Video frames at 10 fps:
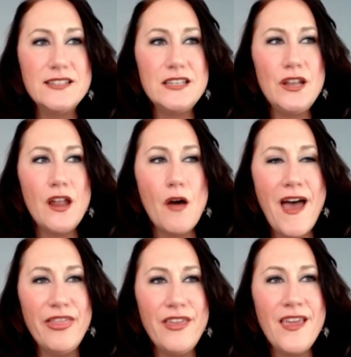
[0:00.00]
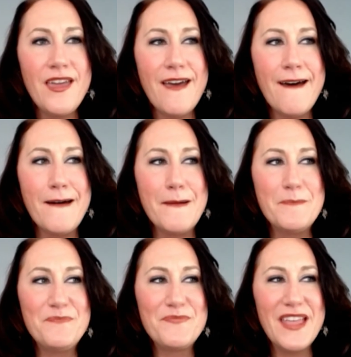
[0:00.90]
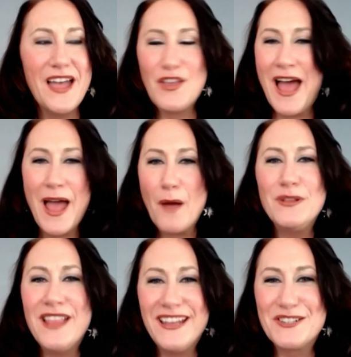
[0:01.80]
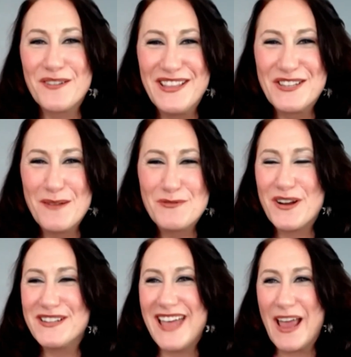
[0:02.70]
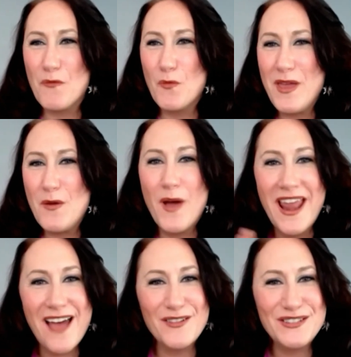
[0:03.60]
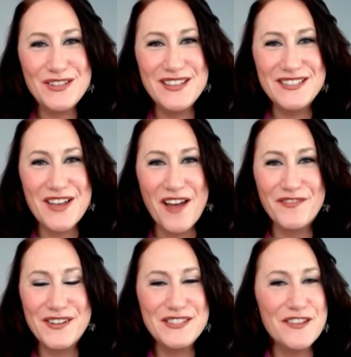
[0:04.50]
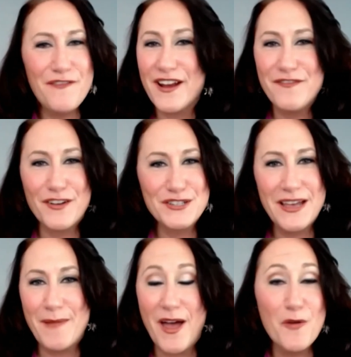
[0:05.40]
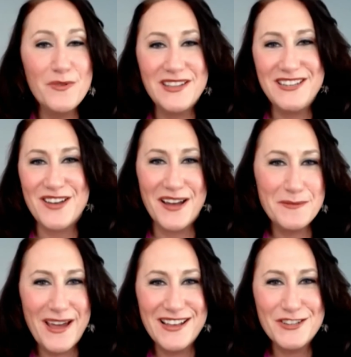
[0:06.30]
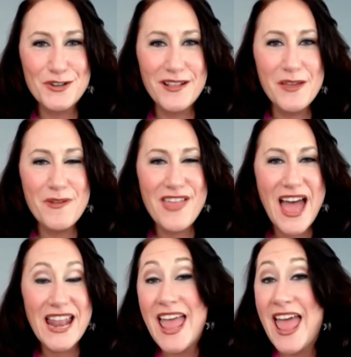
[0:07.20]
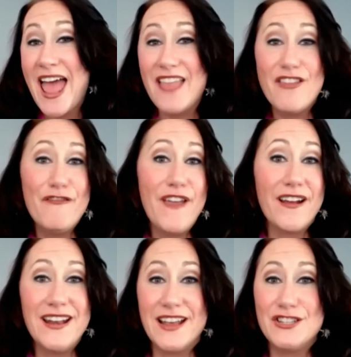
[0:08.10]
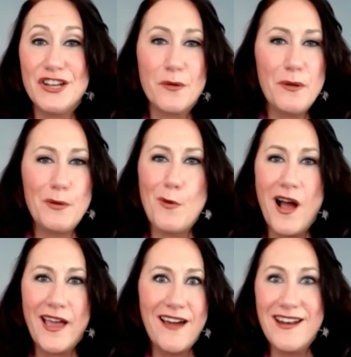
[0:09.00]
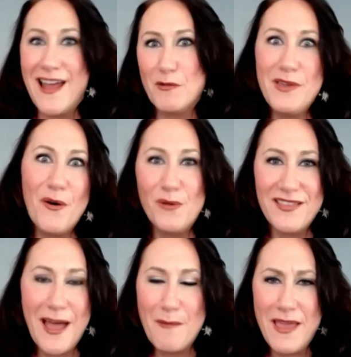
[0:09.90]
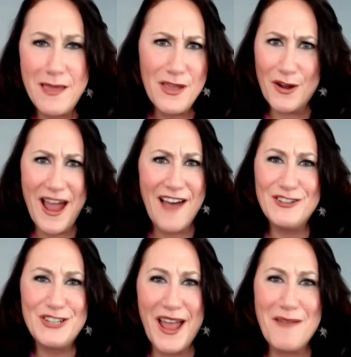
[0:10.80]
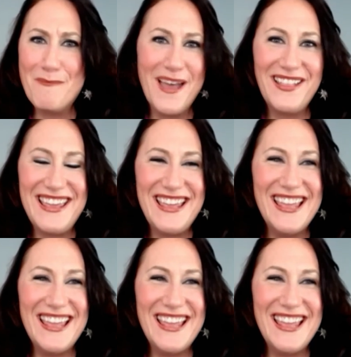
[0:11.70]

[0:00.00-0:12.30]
I think I would like to write the script where it's like, we went out to this conference the very first time I openly talked about us struggling with that. And the very next year we would walk out and I would be holding that baby or have a giant belly.